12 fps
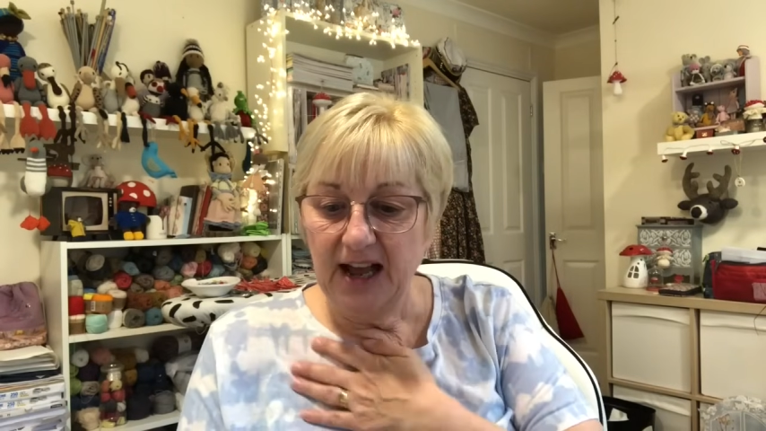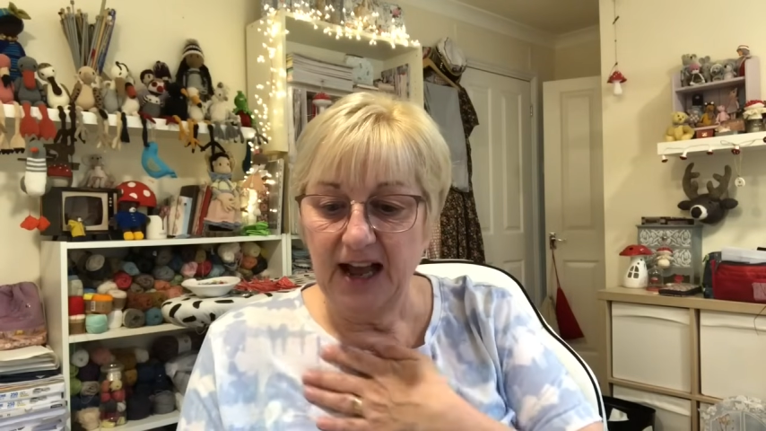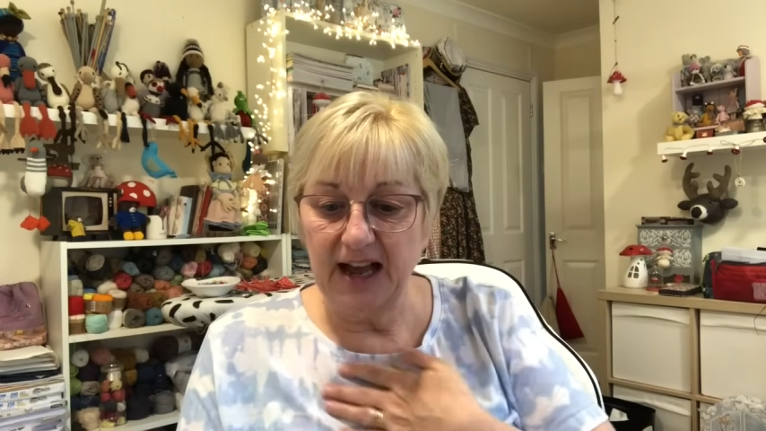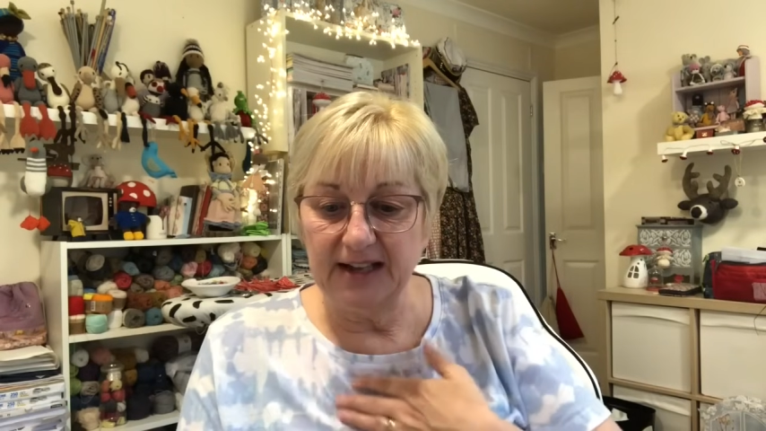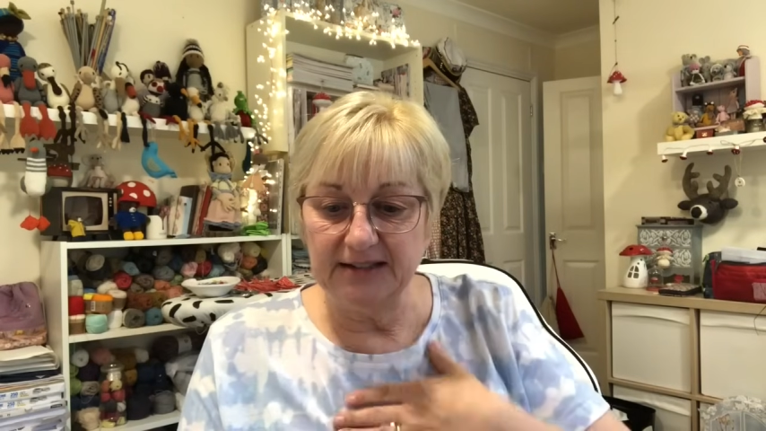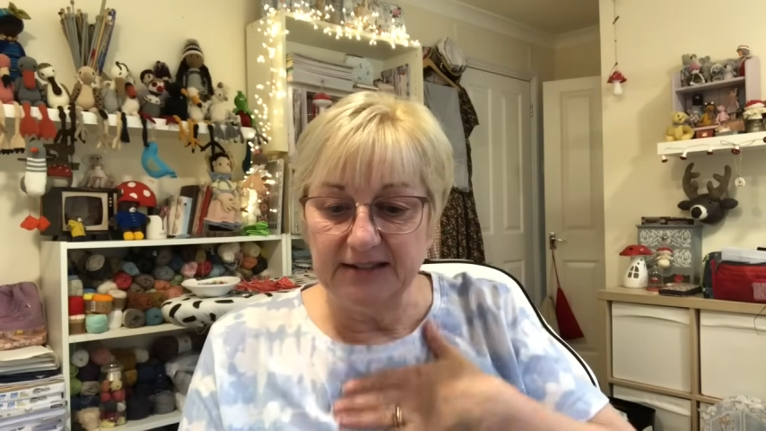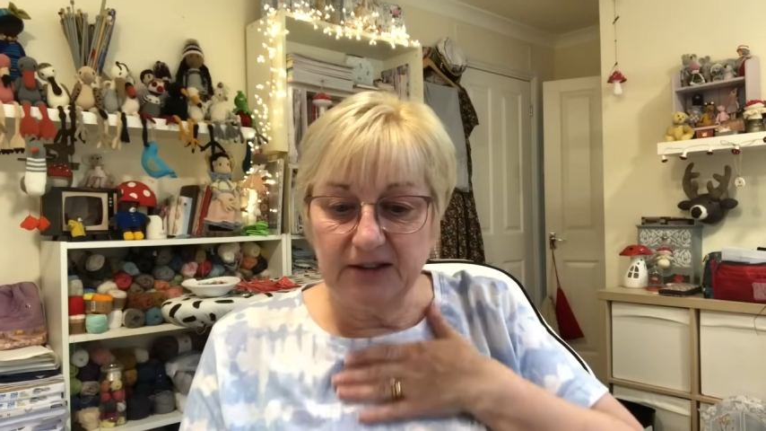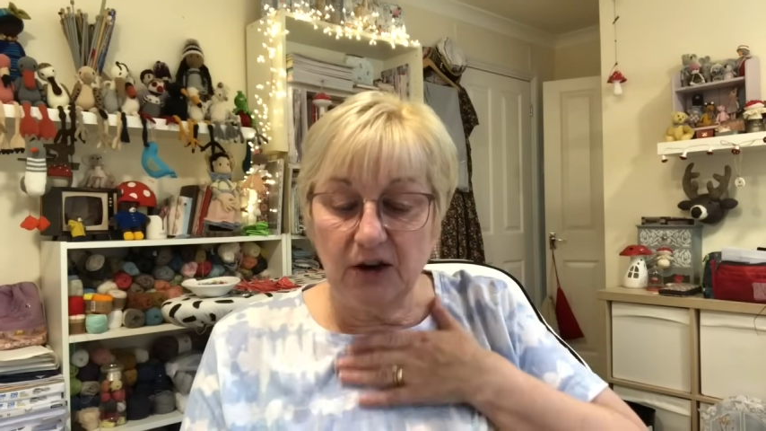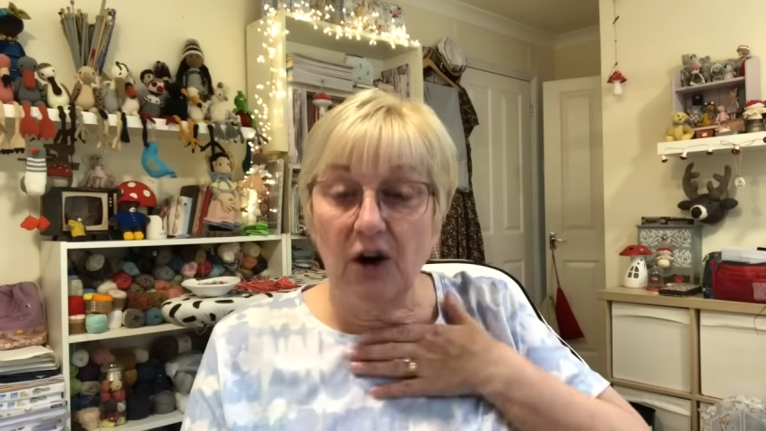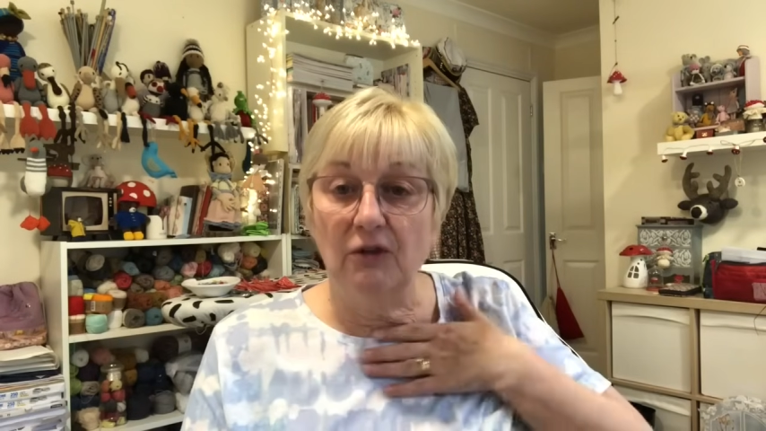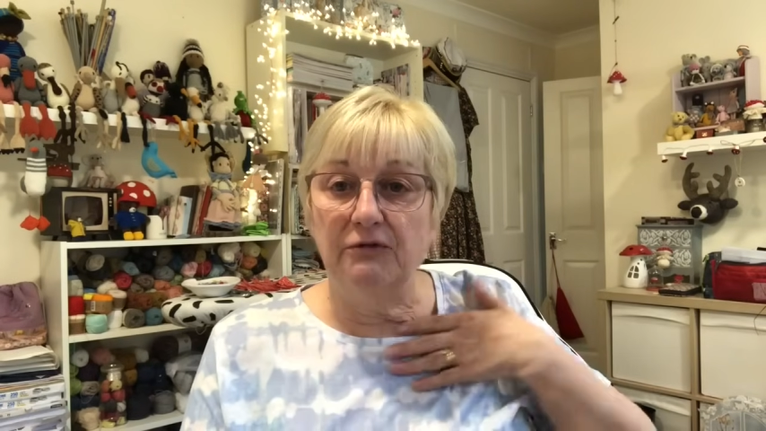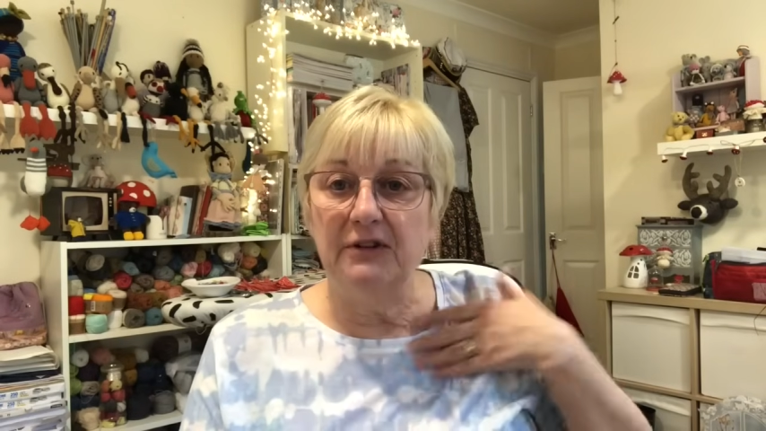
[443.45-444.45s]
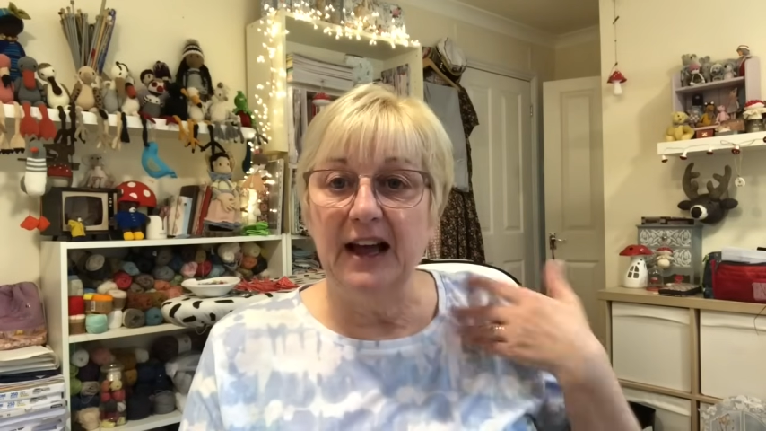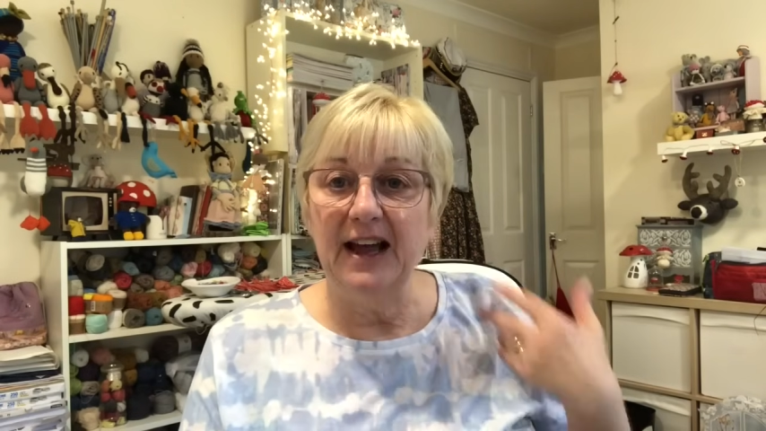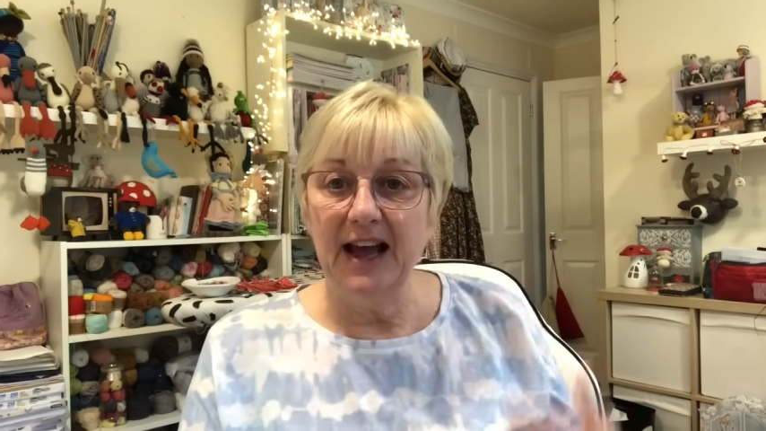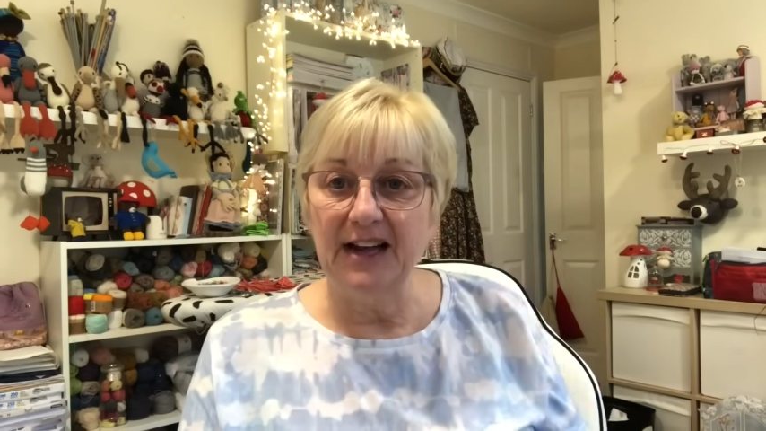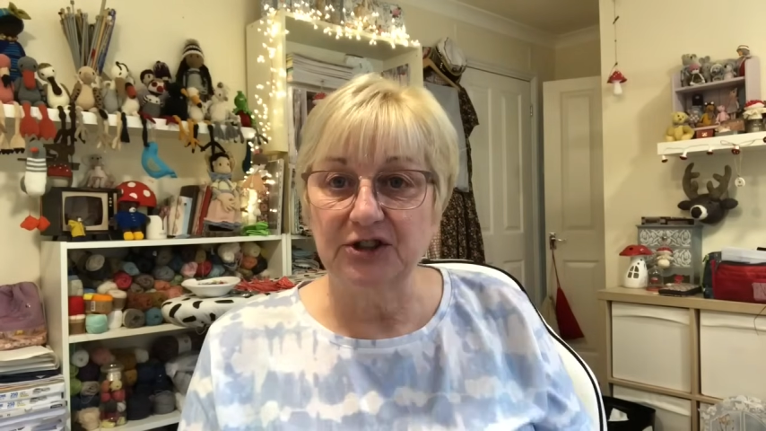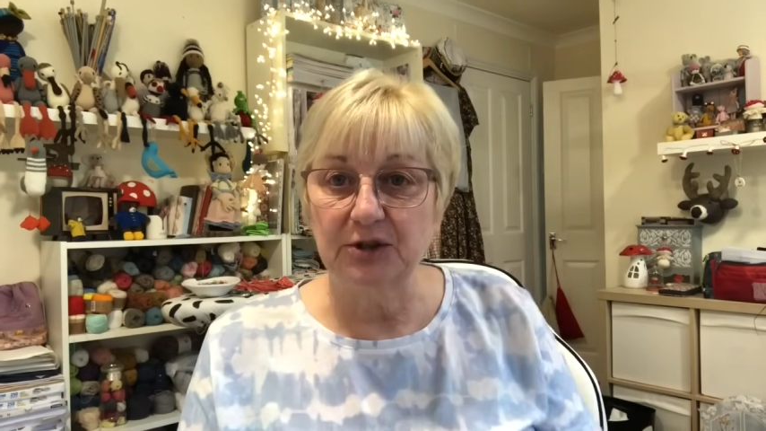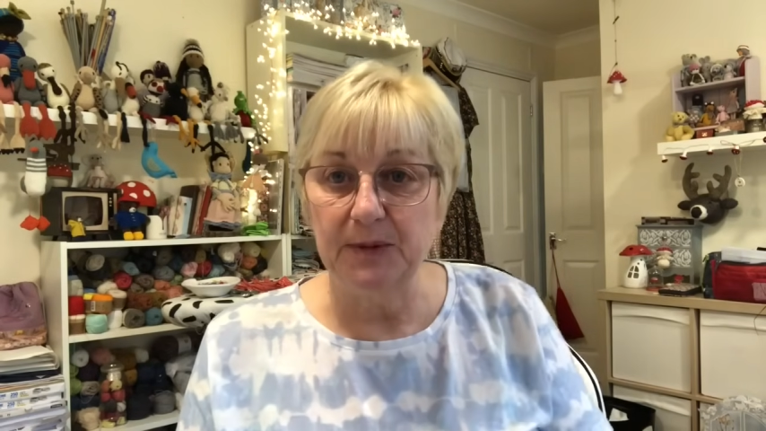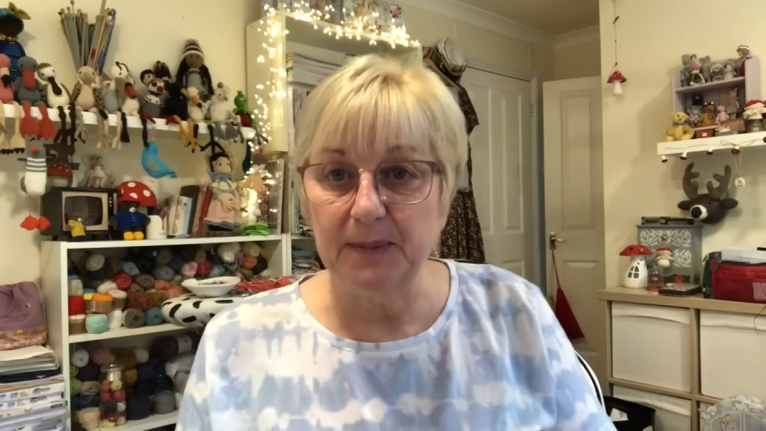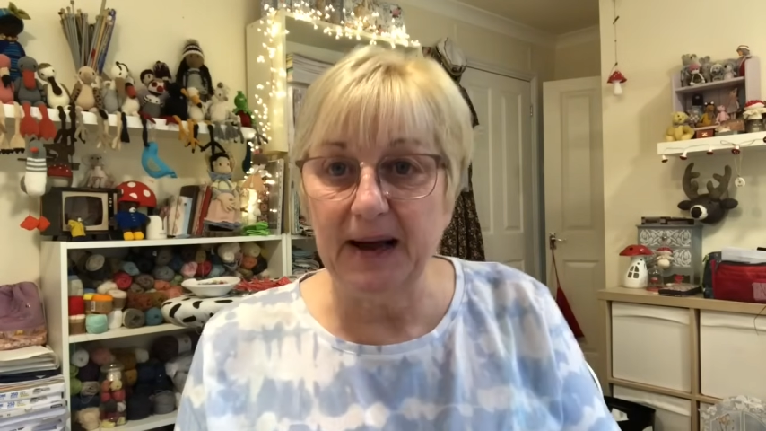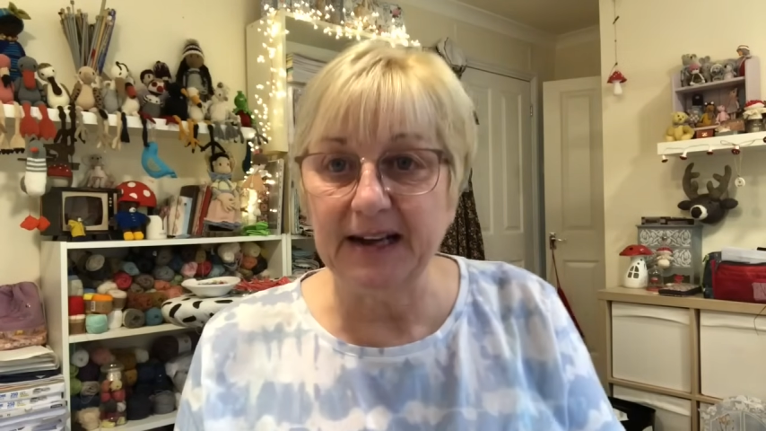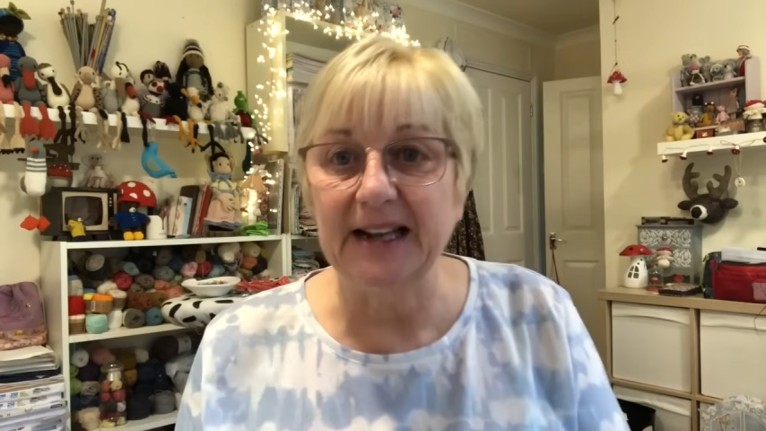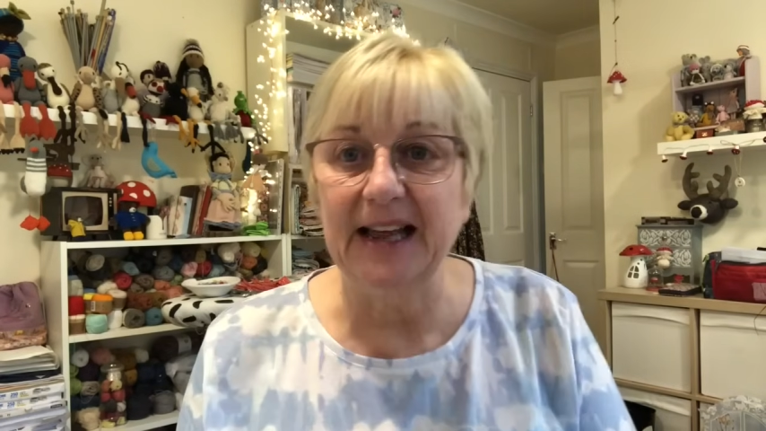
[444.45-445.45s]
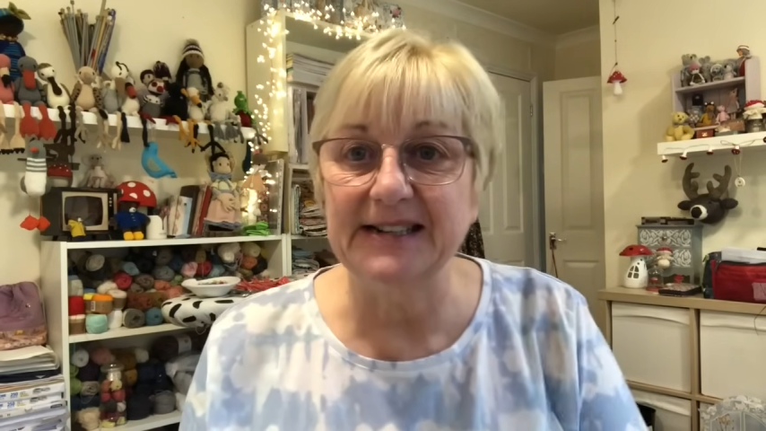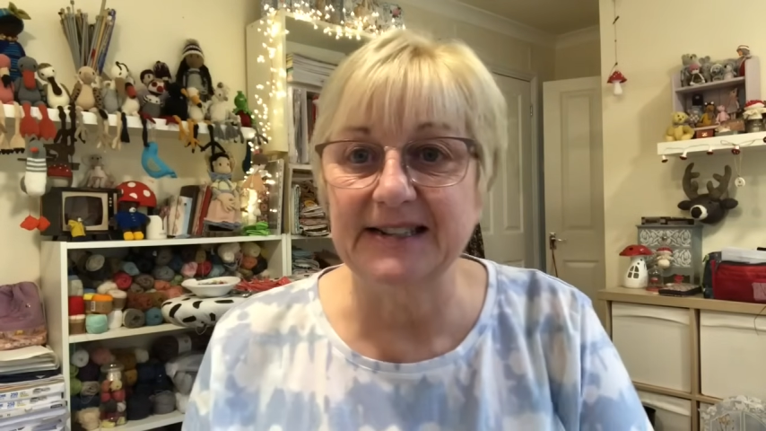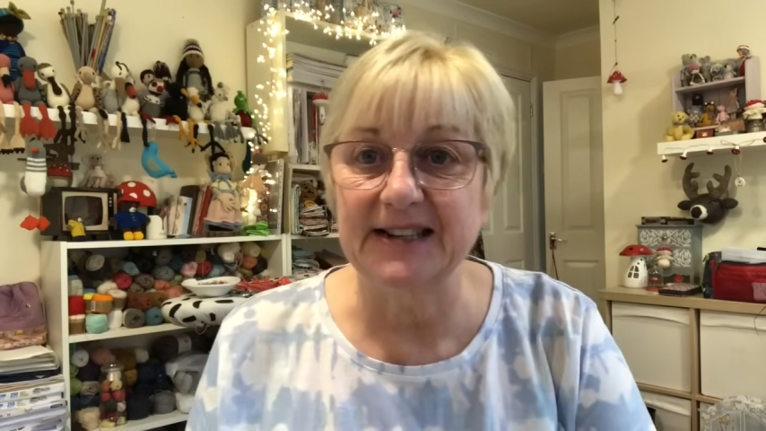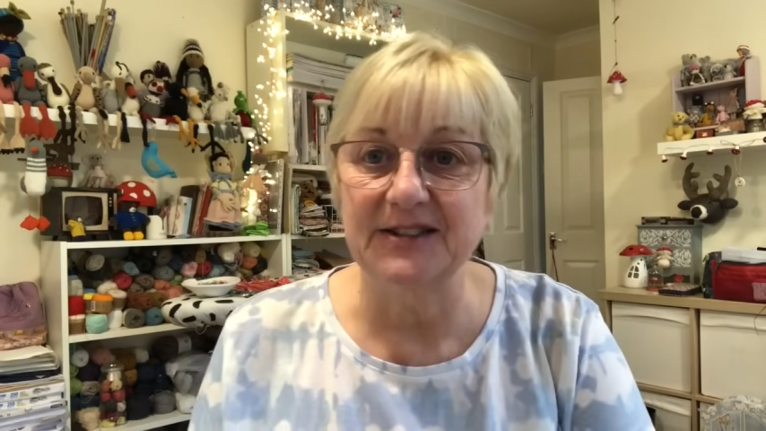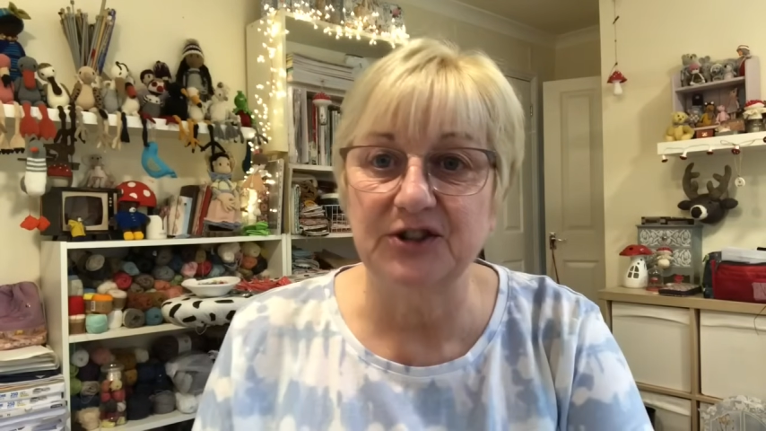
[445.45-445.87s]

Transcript: and hopefully I shall be back later